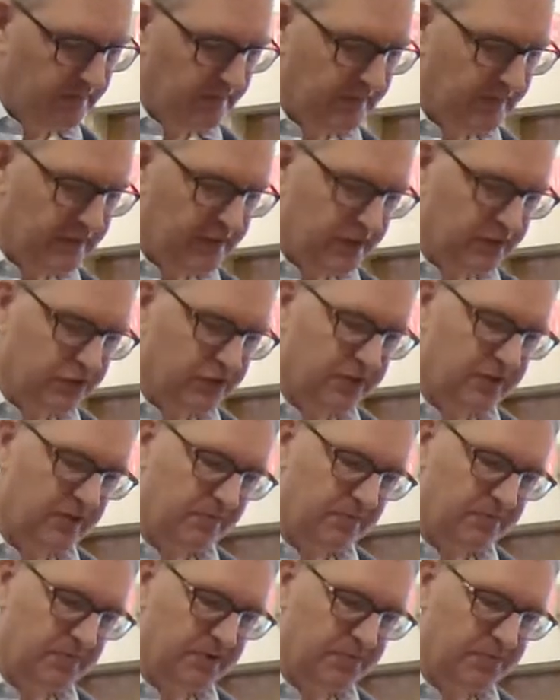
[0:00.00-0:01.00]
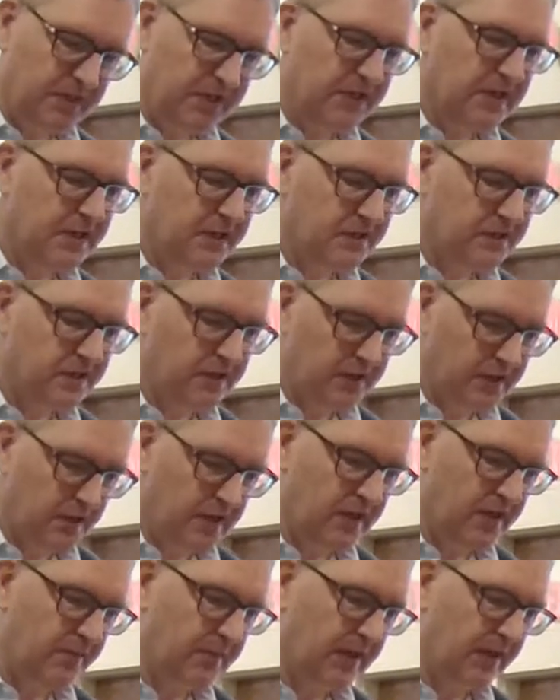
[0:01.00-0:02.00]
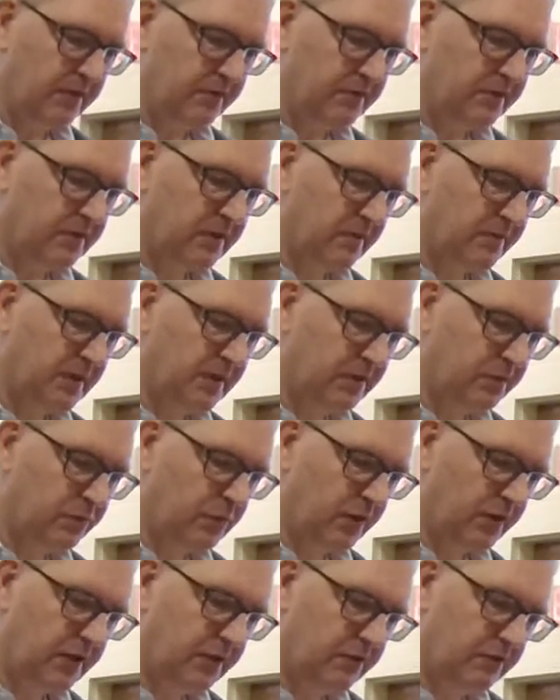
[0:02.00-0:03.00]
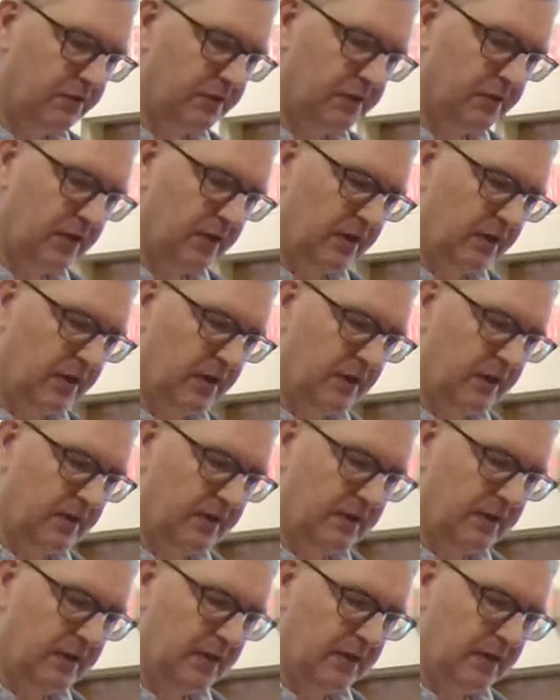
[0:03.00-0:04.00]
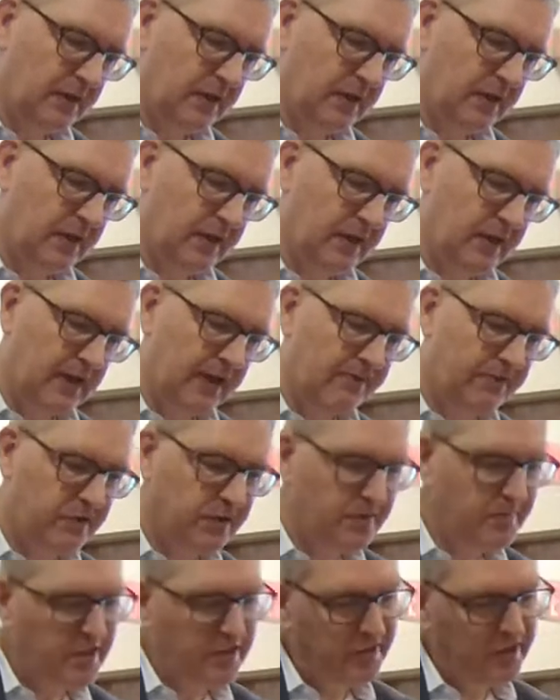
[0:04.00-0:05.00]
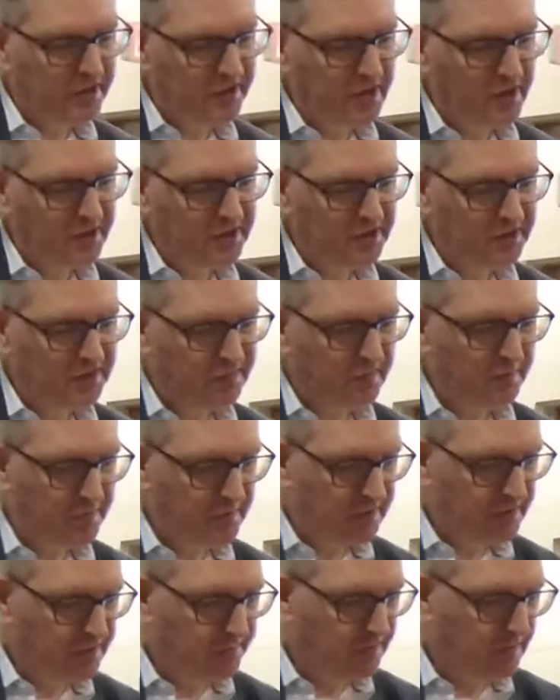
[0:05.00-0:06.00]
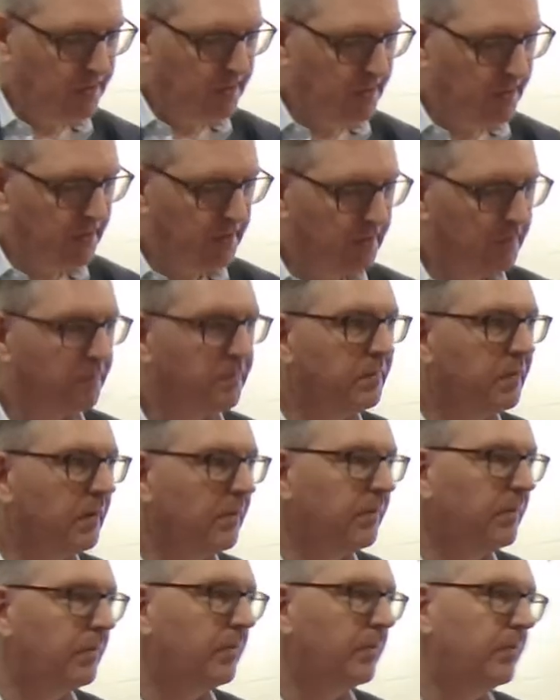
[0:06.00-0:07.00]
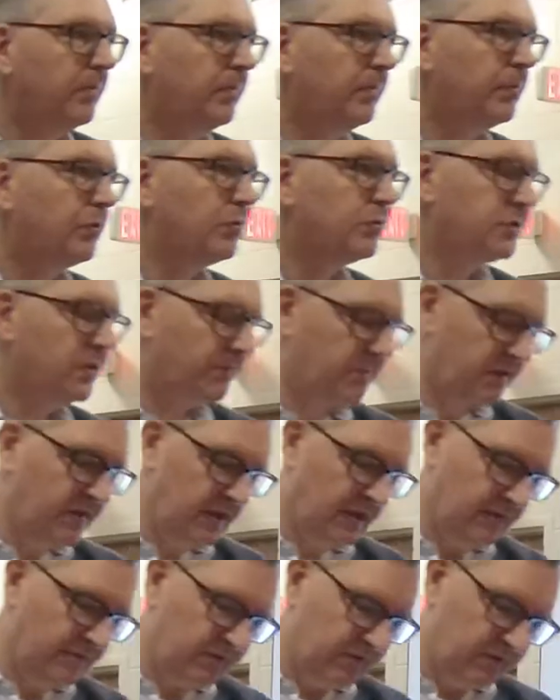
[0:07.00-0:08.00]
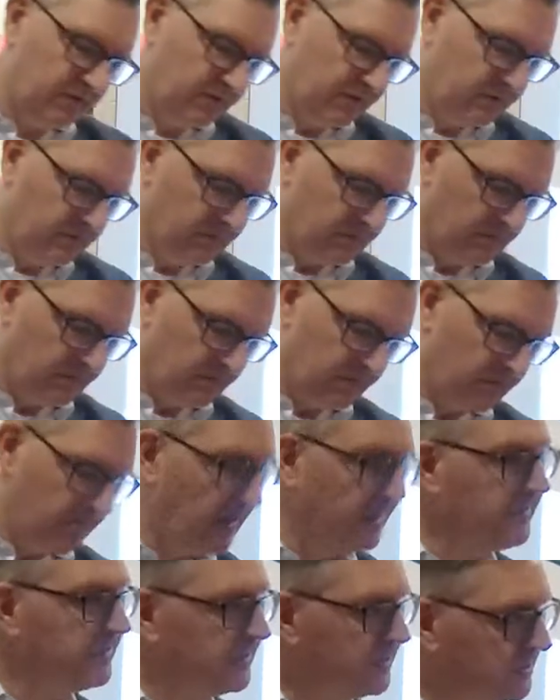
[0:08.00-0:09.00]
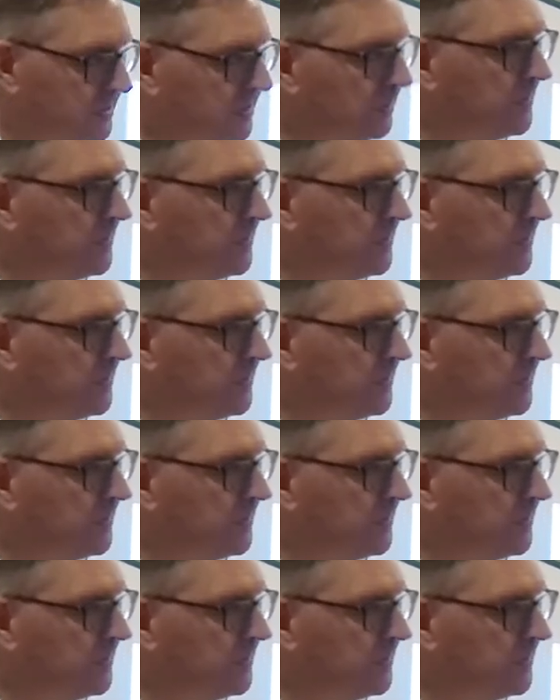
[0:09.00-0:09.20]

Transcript: Very interesting. I'm just beginning to learn about his work. He was an African-American artist from Pittsburgh, brought up in the African Methodist